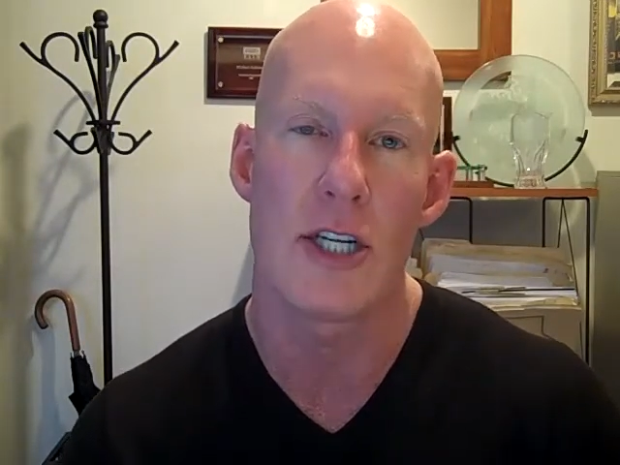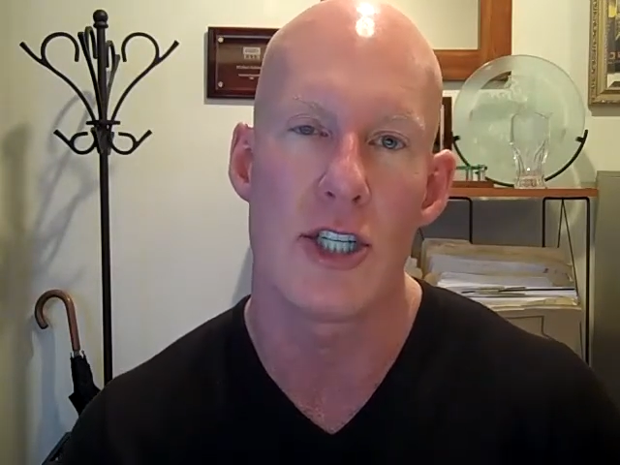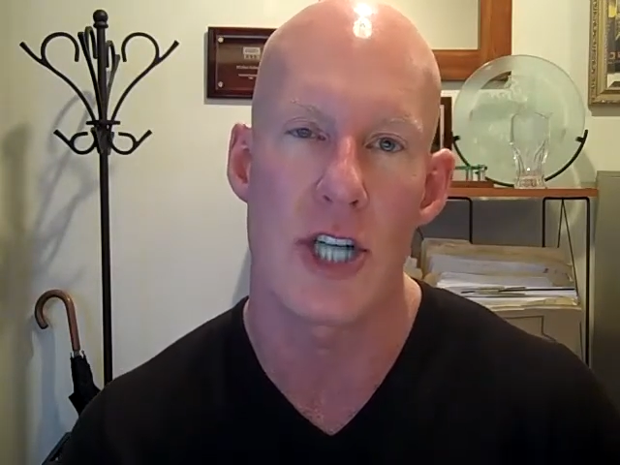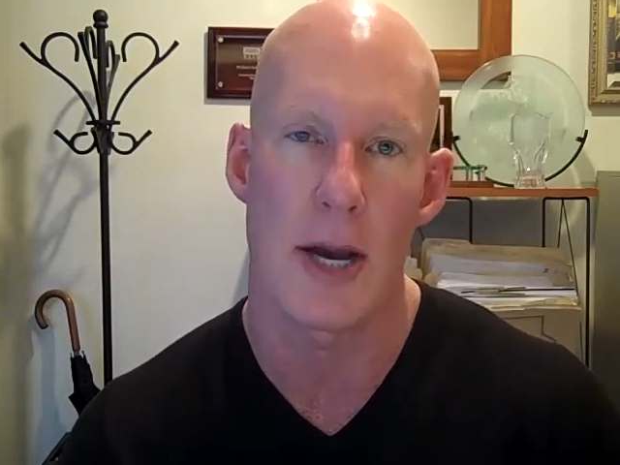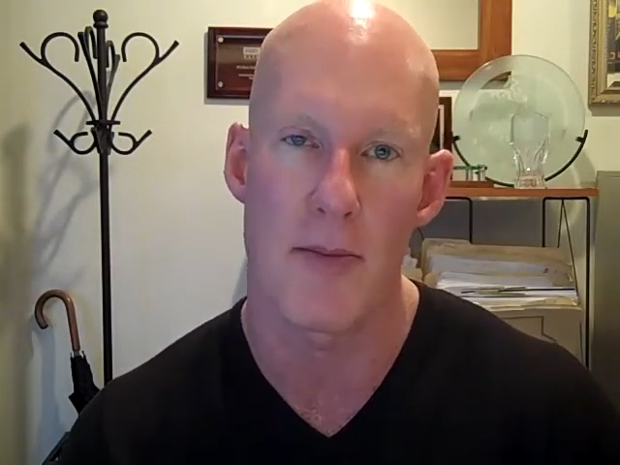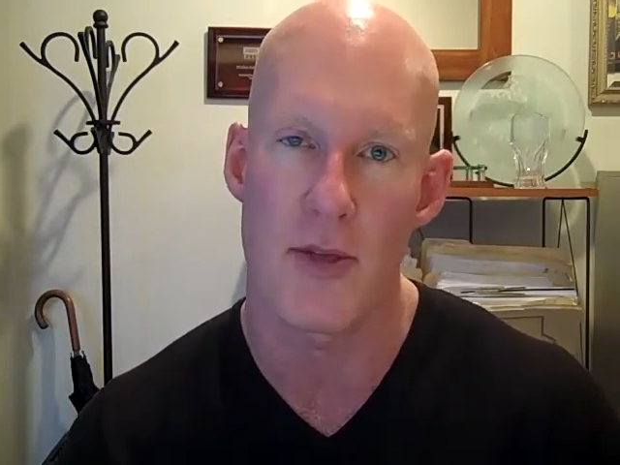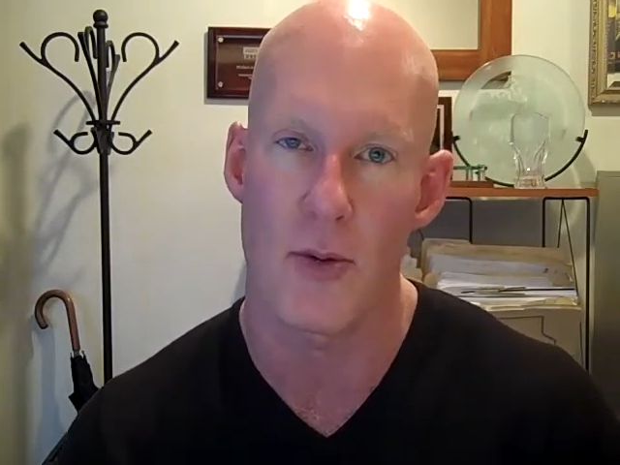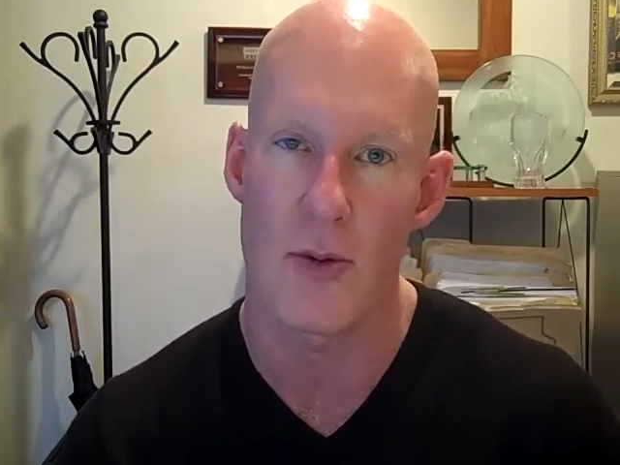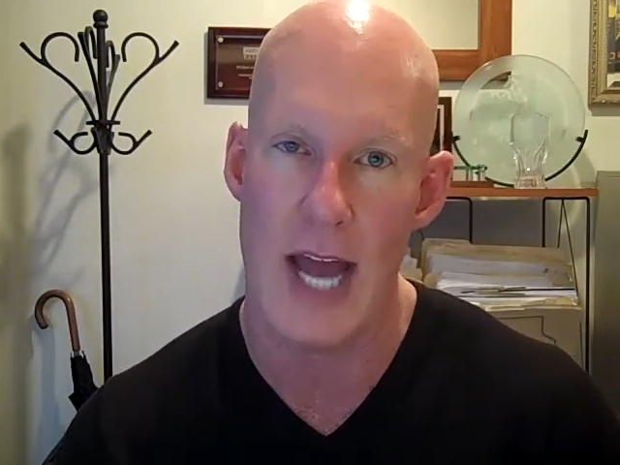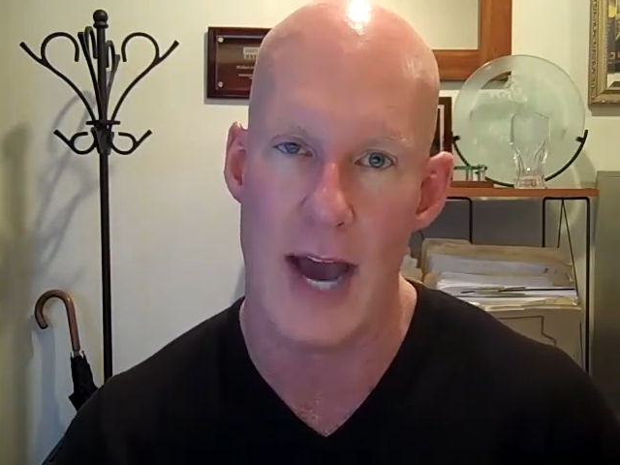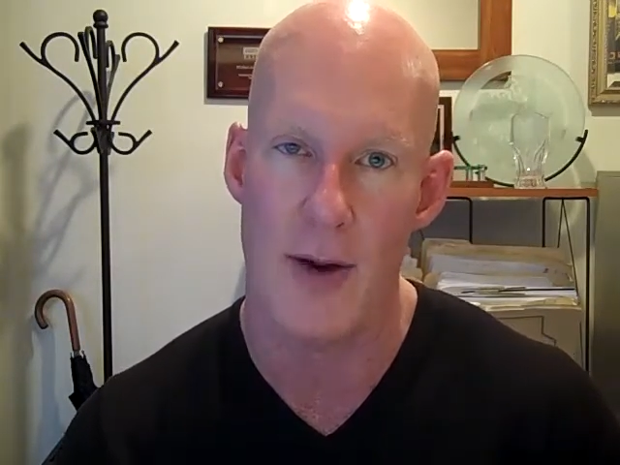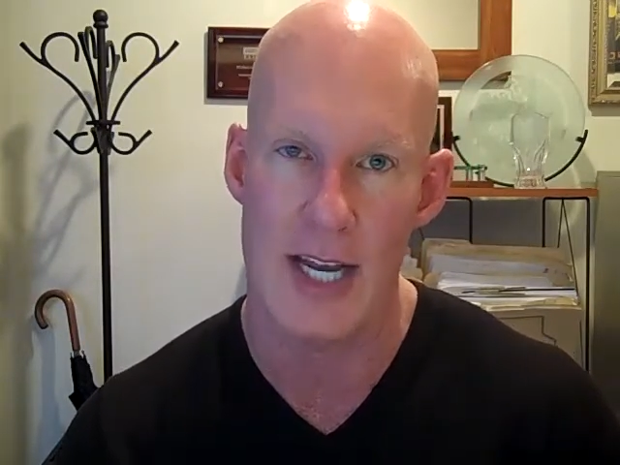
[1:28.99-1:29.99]
to jump through
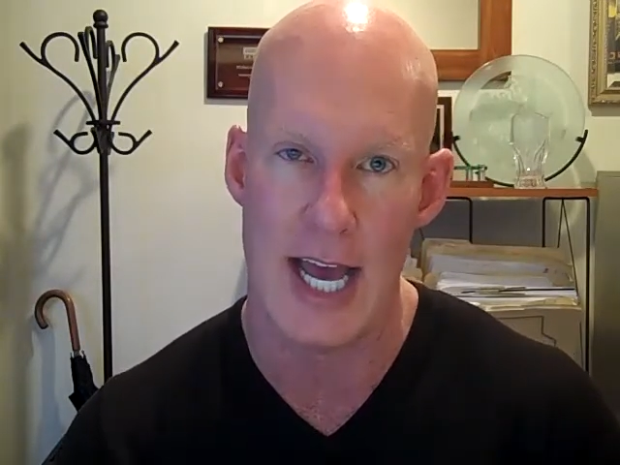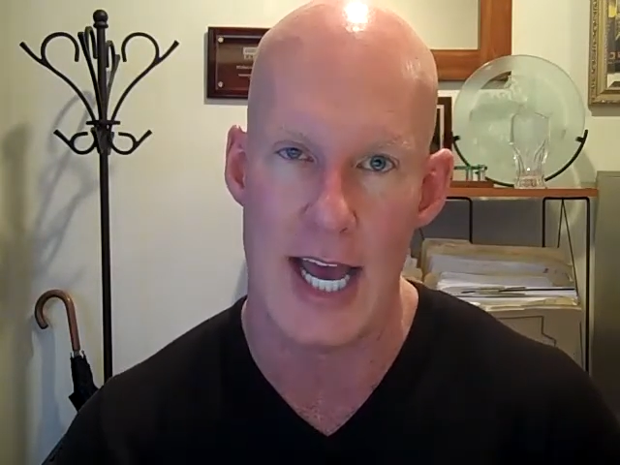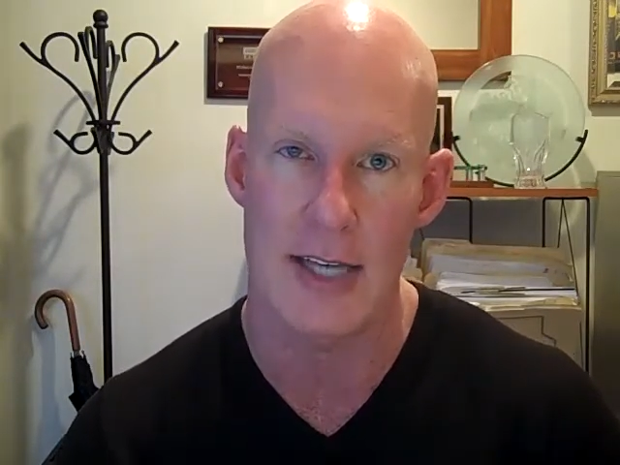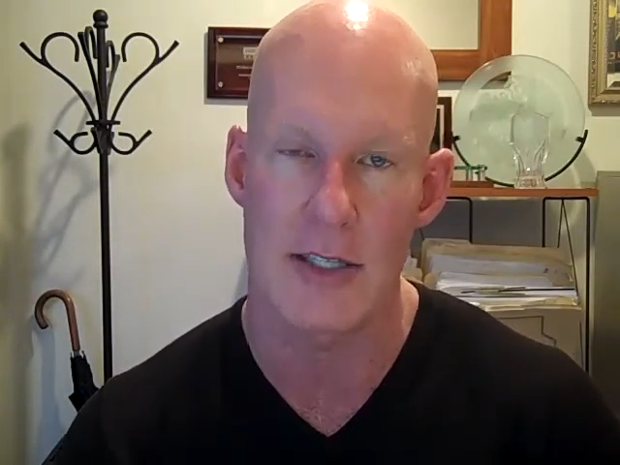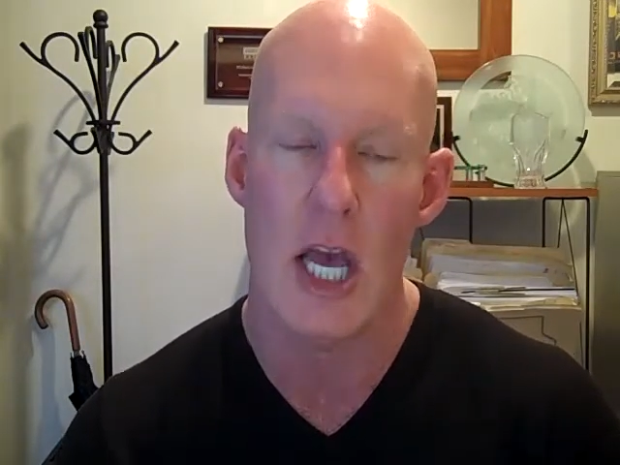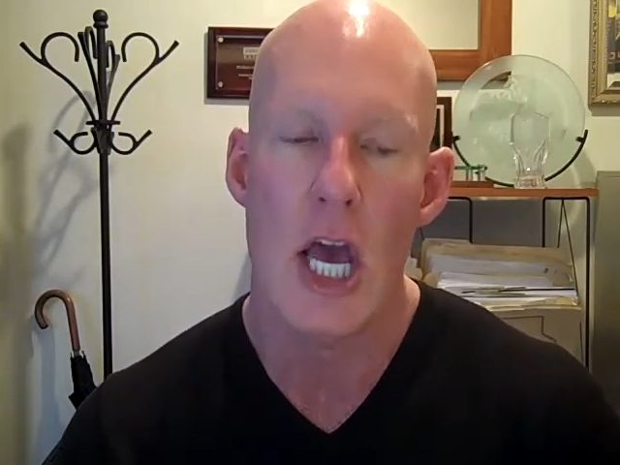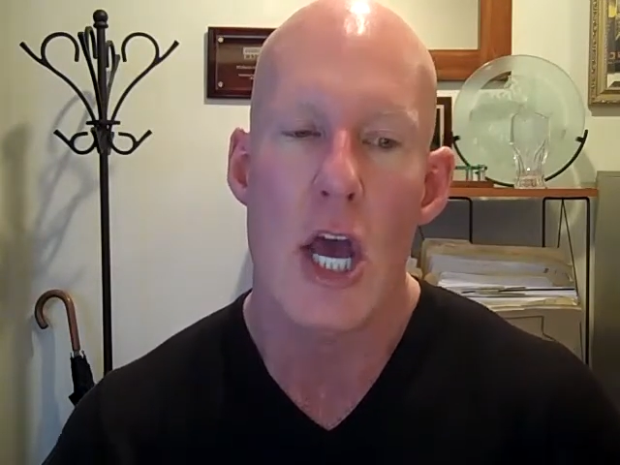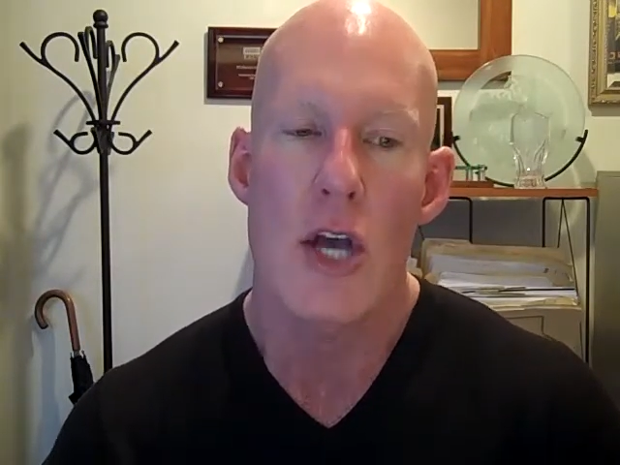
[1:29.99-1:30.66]
nowadays.